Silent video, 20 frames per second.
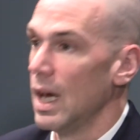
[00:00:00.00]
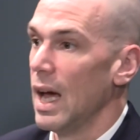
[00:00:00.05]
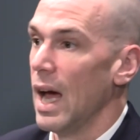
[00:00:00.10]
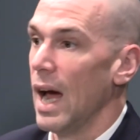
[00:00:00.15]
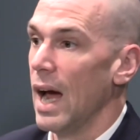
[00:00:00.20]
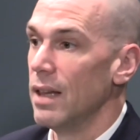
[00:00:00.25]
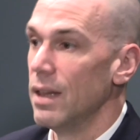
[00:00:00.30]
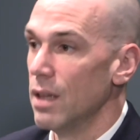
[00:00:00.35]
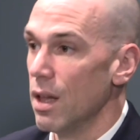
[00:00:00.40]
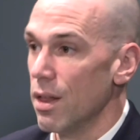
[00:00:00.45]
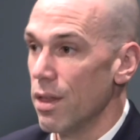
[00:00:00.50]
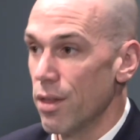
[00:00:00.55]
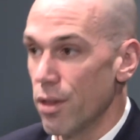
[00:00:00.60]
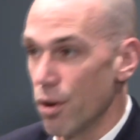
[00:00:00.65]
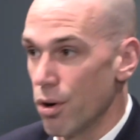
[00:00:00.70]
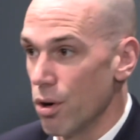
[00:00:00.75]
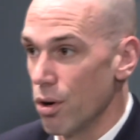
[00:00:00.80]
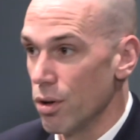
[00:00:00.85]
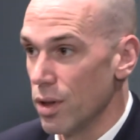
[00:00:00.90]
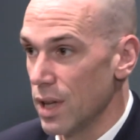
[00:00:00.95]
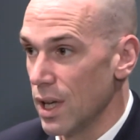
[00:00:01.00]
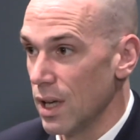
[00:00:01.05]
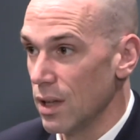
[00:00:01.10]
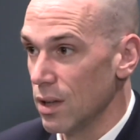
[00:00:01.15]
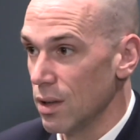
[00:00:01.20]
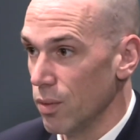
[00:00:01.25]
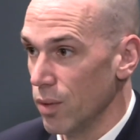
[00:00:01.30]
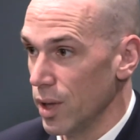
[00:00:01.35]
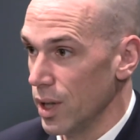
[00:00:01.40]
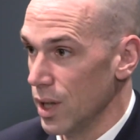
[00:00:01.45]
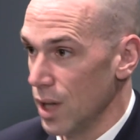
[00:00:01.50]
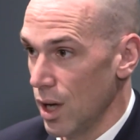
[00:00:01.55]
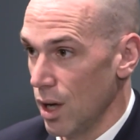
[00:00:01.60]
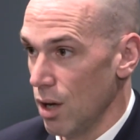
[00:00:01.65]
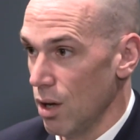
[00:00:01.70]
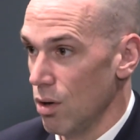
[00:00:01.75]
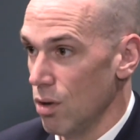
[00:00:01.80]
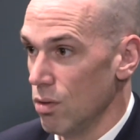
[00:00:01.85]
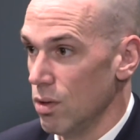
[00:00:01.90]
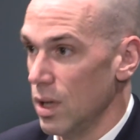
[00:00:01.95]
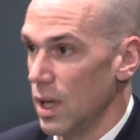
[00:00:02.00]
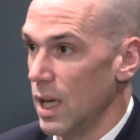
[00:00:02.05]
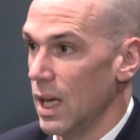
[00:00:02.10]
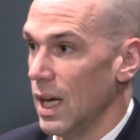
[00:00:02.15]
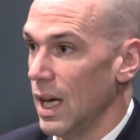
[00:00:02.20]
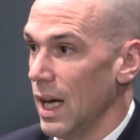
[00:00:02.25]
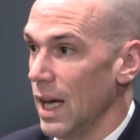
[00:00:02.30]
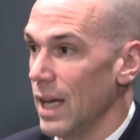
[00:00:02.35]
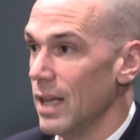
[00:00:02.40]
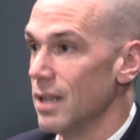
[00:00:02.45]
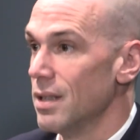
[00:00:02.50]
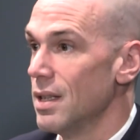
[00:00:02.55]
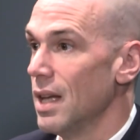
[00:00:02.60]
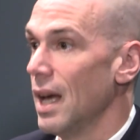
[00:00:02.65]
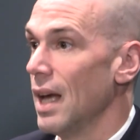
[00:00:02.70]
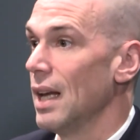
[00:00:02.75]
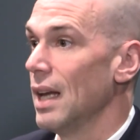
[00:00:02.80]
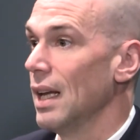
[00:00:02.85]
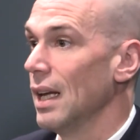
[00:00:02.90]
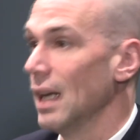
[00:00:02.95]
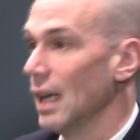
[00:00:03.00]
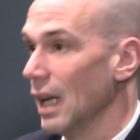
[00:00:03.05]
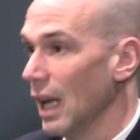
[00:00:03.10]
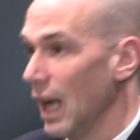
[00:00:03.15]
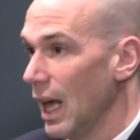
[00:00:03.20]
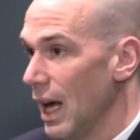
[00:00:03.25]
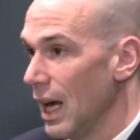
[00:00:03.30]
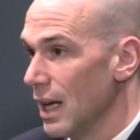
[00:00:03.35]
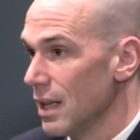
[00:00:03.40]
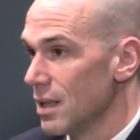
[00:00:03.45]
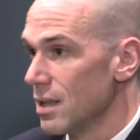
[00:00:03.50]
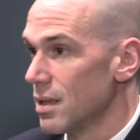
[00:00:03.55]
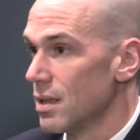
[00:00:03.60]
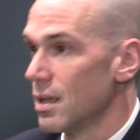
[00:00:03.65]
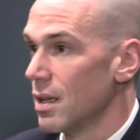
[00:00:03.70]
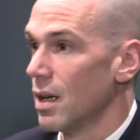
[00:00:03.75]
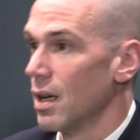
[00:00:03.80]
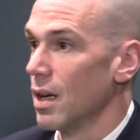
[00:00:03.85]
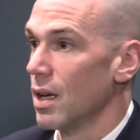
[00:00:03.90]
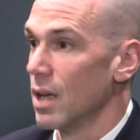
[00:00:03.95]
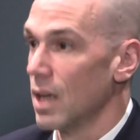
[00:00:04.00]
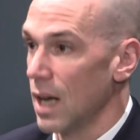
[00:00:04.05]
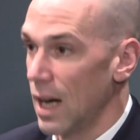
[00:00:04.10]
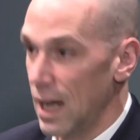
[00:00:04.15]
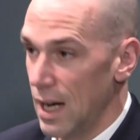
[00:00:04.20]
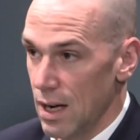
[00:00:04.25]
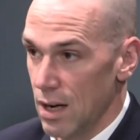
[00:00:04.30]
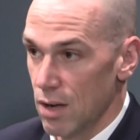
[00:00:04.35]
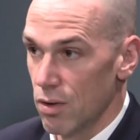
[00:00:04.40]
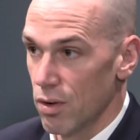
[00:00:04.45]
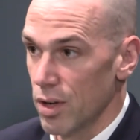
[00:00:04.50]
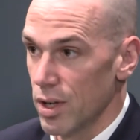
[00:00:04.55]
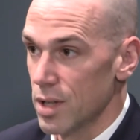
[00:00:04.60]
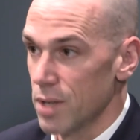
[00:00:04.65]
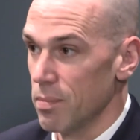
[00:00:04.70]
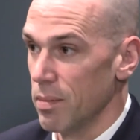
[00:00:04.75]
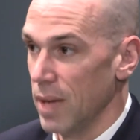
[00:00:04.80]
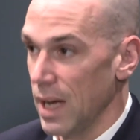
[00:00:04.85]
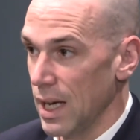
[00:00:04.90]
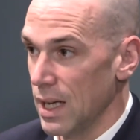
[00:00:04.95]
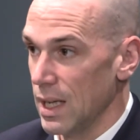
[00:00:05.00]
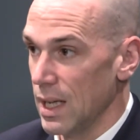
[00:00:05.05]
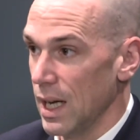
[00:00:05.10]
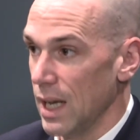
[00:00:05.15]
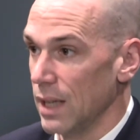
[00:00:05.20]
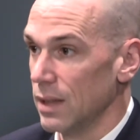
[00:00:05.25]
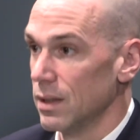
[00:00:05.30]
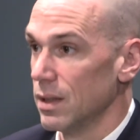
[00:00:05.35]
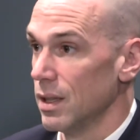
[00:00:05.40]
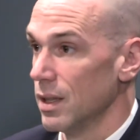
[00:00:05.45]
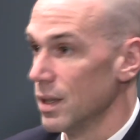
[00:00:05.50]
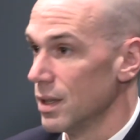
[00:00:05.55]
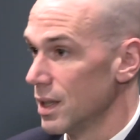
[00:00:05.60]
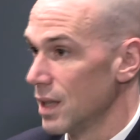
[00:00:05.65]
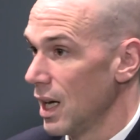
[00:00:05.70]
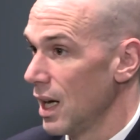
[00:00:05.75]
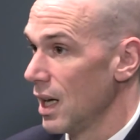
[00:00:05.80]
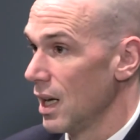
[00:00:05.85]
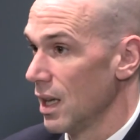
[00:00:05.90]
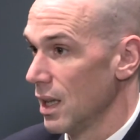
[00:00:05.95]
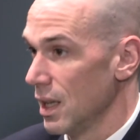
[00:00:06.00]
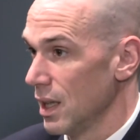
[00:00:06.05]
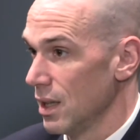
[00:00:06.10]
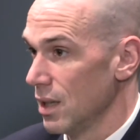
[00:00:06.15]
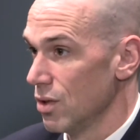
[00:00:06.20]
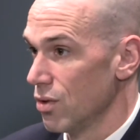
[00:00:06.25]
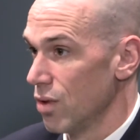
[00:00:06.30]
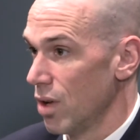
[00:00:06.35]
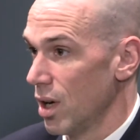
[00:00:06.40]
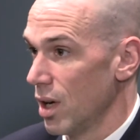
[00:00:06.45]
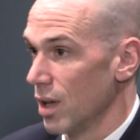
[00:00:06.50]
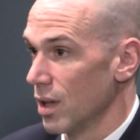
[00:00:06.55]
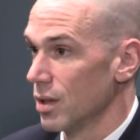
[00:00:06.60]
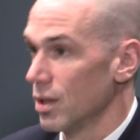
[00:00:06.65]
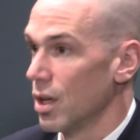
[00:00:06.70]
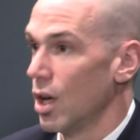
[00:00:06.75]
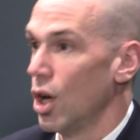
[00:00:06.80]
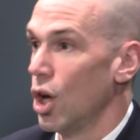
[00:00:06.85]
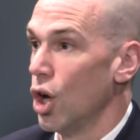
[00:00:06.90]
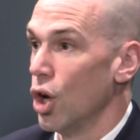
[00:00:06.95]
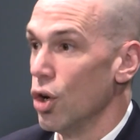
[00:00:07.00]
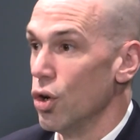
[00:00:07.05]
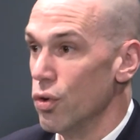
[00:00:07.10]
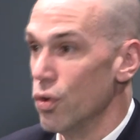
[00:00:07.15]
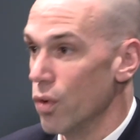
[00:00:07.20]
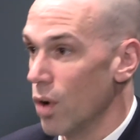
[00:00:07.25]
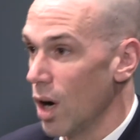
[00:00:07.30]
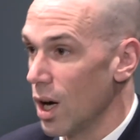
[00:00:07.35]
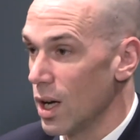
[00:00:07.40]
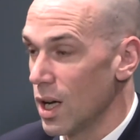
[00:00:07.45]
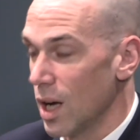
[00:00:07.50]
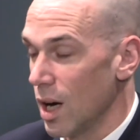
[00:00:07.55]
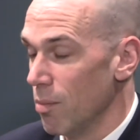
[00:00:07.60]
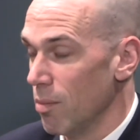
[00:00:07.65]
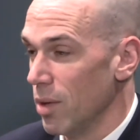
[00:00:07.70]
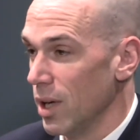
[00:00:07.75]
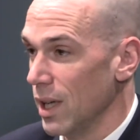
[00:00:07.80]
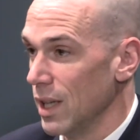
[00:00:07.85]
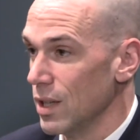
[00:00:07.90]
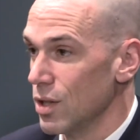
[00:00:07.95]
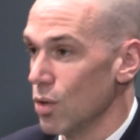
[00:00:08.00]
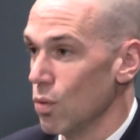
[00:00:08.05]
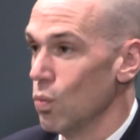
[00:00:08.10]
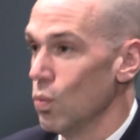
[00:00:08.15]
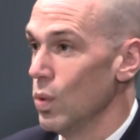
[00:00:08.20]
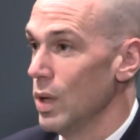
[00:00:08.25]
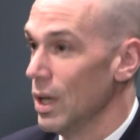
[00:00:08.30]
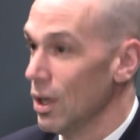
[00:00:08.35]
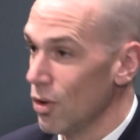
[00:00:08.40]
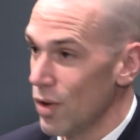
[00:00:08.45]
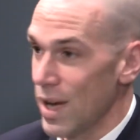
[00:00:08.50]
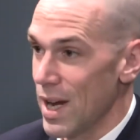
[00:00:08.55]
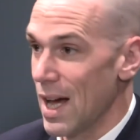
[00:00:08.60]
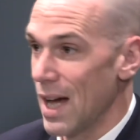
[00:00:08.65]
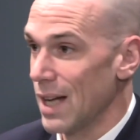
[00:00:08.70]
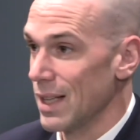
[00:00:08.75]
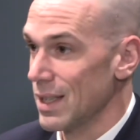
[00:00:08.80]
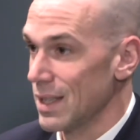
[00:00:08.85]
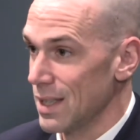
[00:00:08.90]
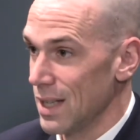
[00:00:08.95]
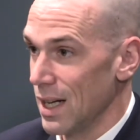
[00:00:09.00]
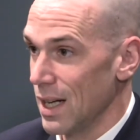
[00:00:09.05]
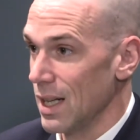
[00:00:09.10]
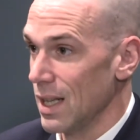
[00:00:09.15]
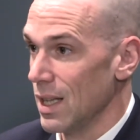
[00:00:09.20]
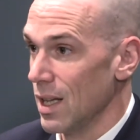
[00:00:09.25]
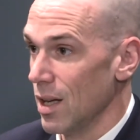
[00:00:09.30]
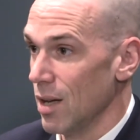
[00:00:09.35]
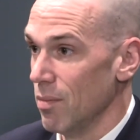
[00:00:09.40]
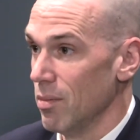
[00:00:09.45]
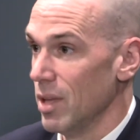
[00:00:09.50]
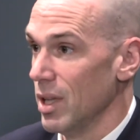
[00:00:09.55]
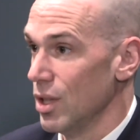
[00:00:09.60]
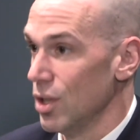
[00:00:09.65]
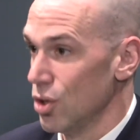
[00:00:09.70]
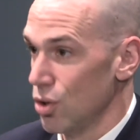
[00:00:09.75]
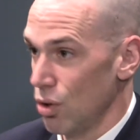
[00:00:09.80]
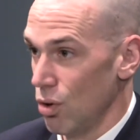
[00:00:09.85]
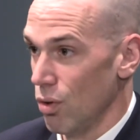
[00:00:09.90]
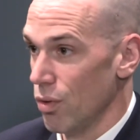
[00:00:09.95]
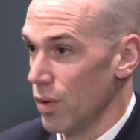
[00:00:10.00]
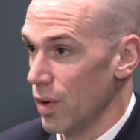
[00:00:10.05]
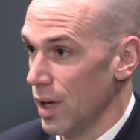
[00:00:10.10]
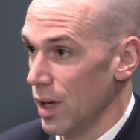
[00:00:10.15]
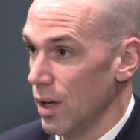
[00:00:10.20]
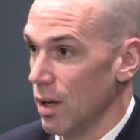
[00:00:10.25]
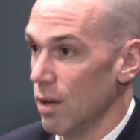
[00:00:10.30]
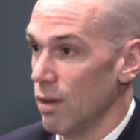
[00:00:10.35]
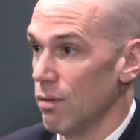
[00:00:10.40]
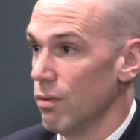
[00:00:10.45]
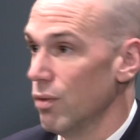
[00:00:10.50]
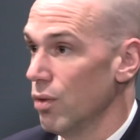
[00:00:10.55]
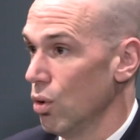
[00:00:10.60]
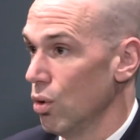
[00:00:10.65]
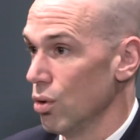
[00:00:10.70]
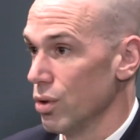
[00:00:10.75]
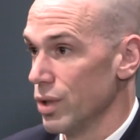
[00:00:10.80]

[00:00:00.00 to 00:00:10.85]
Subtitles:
And the third thing that we know is that unless Congress mandates the study of these drugs, drug companies will not study them in children, full